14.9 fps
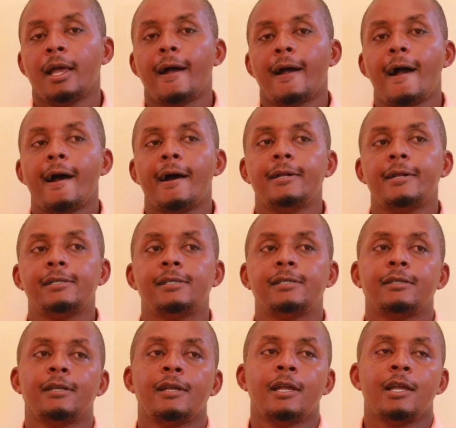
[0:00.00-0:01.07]
And
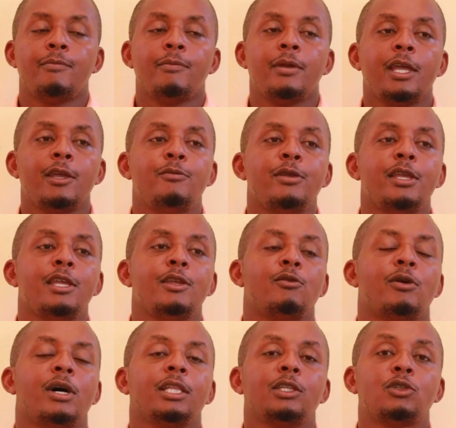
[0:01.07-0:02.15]
maybe you
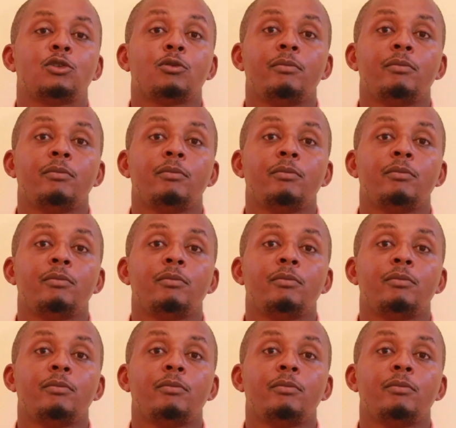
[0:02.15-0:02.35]
want to